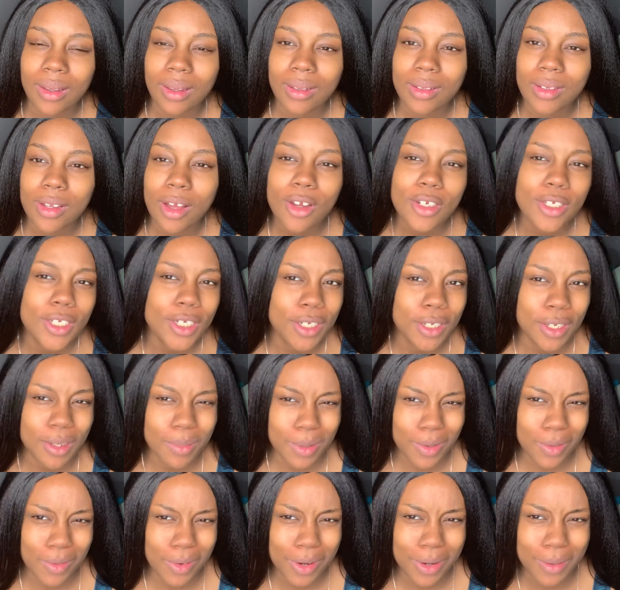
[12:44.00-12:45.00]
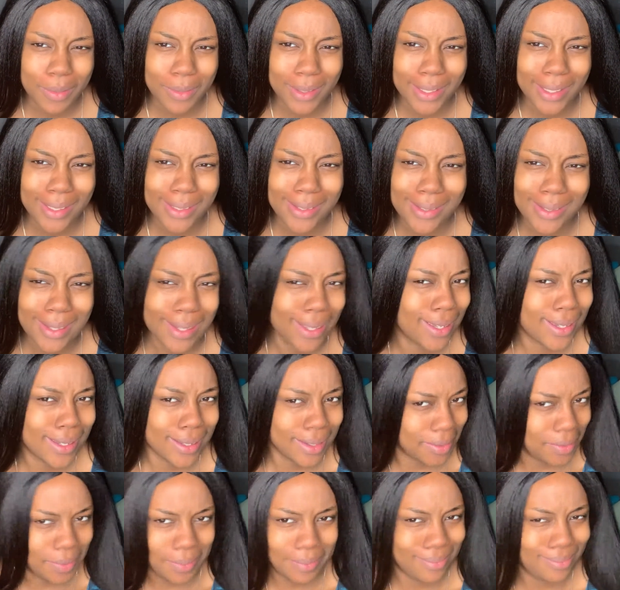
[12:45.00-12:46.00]
Tosh, can you give me water, please? Like,
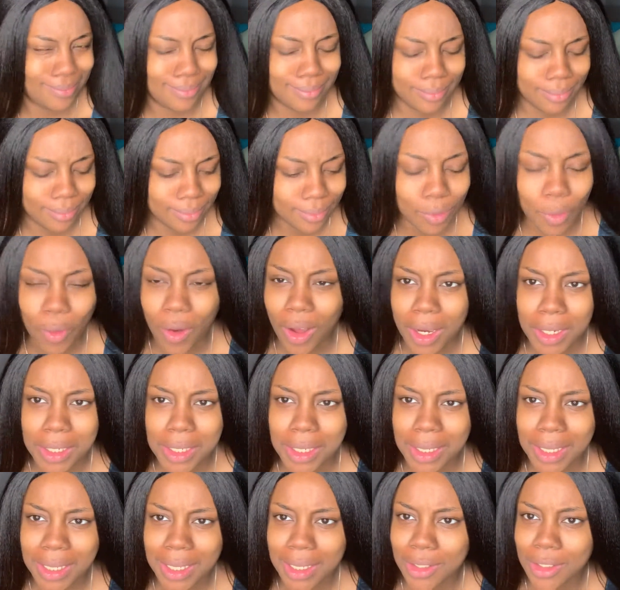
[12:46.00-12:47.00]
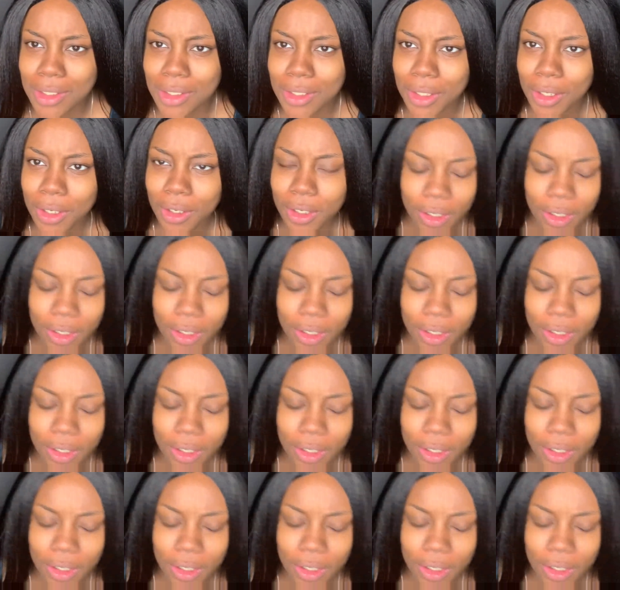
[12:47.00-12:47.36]
walk to the kitchen. Girl,